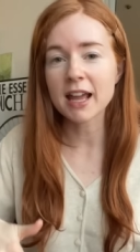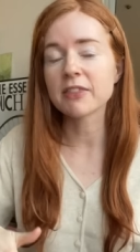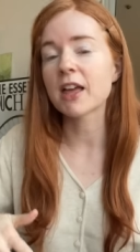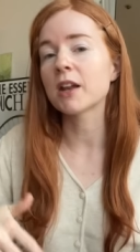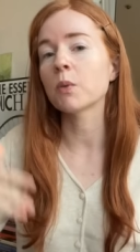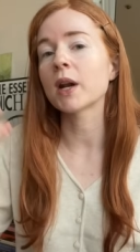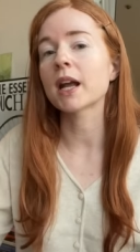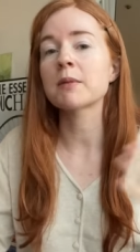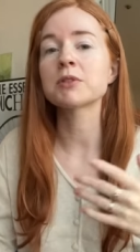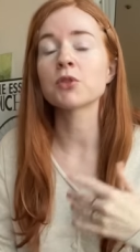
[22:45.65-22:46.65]
and then when it
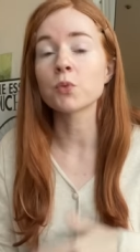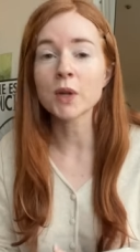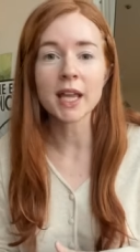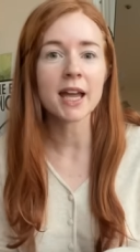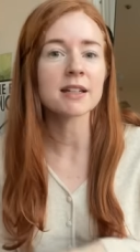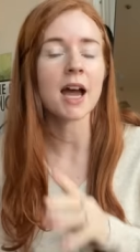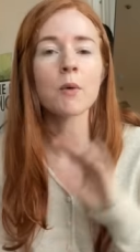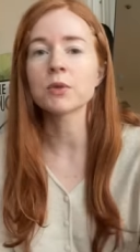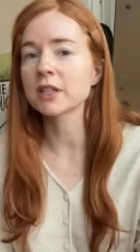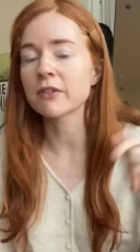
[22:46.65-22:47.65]
comes to the weekend, I
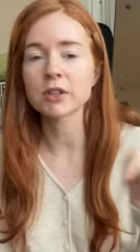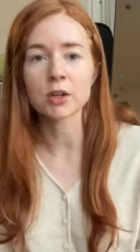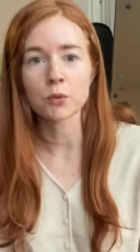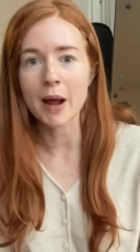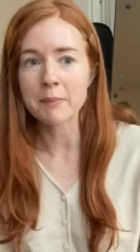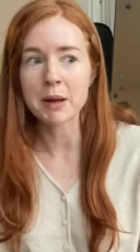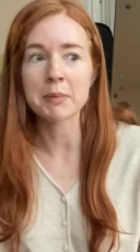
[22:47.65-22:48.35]
will give a little wrap up